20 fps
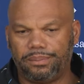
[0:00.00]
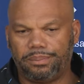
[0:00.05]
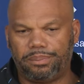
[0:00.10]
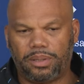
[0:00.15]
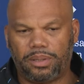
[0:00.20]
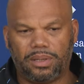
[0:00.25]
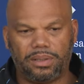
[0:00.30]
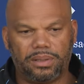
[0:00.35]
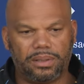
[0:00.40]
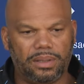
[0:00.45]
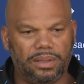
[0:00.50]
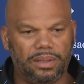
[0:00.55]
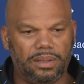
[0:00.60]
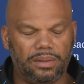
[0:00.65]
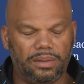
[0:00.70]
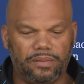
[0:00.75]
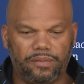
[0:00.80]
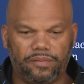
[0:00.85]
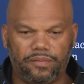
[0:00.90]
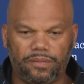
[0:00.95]
part
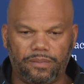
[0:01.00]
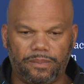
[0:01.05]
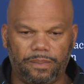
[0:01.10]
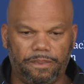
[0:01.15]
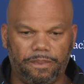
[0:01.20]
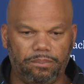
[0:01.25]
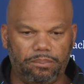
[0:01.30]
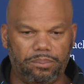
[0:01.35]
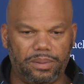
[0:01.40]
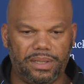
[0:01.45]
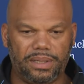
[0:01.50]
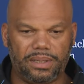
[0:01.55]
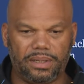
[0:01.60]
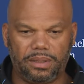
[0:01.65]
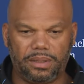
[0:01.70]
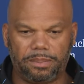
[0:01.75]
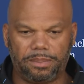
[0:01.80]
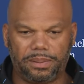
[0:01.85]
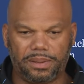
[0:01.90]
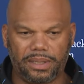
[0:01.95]
of being
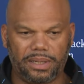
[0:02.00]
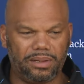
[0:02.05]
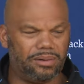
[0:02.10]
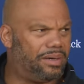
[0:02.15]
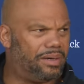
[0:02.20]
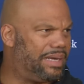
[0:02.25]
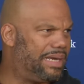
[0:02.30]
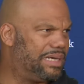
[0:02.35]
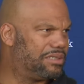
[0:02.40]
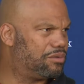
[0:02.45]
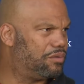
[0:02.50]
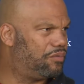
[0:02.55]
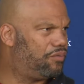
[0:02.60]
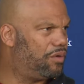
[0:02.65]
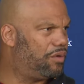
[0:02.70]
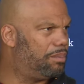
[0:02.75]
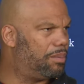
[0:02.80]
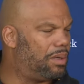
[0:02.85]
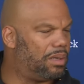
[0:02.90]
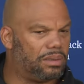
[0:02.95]
a player in the National
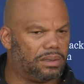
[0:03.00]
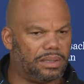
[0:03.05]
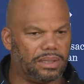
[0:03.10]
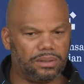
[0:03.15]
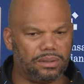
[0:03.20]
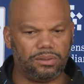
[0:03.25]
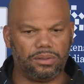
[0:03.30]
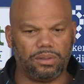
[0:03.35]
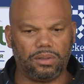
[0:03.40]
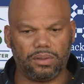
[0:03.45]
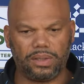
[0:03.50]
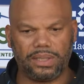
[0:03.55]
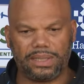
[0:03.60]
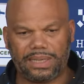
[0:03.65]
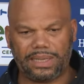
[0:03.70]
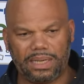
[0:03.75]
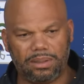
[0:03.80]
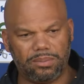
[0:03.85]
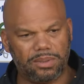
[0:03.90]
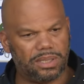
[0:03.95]
Football League. He
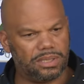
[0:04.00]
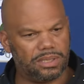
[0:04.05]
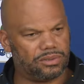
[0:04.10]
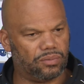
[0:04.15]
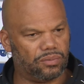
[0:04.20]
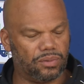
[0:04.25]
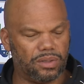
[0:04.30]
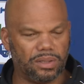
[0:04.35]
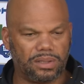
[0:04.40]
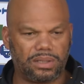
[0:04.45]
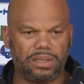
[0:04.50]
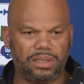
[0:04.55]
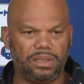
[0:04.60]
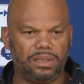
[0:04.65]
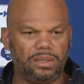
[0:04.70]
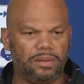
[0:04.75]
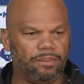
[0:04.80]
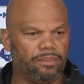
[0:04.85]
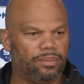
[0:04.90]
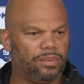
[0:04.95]
came in as a
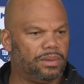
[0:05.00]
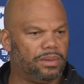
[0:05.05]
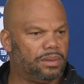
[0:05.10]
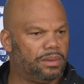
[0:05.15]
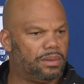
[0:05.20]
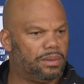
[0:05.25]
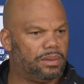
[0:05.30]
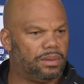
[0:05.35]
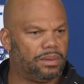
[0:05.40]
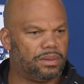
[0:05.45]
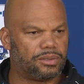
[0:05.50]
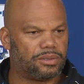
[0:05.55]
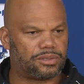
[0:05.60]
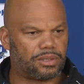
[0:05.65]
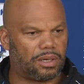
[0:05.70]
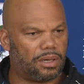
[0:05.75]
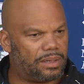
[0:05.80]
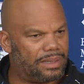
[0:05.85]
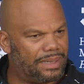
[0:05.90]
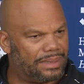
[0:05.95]
rookie,
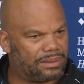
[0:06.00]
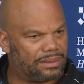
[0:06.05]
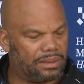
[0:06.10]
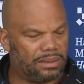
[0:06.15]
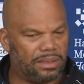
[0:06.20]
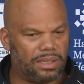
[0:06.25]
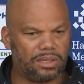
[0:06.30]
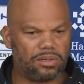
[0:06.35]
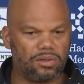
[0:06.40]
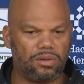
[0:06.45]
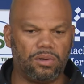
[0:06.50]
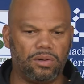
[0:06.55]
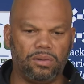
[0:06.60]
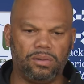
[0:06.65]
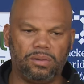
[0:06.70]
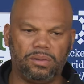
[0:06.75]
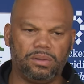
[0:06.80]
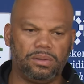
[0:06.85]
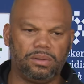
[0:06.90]
started at the nickel,